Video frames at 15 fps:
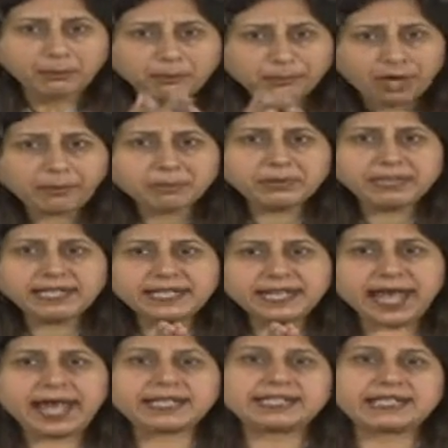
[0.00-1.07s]
Properly
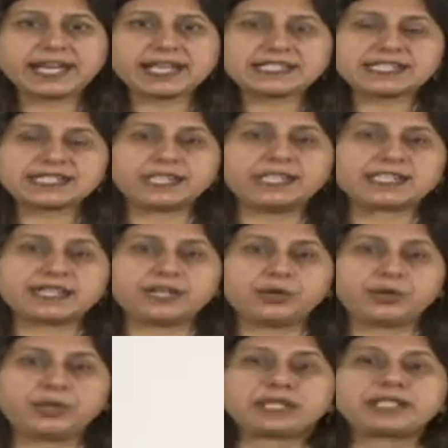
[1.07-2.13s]
analyzed data
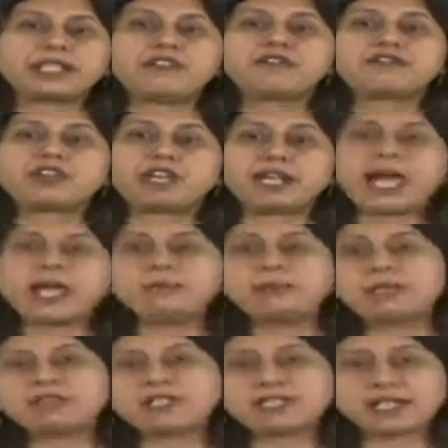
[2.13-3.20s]
will give
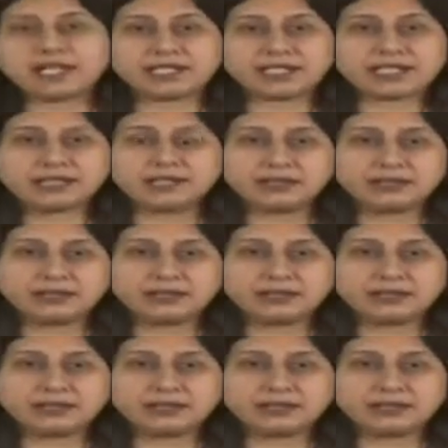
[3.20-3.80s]
reliable results.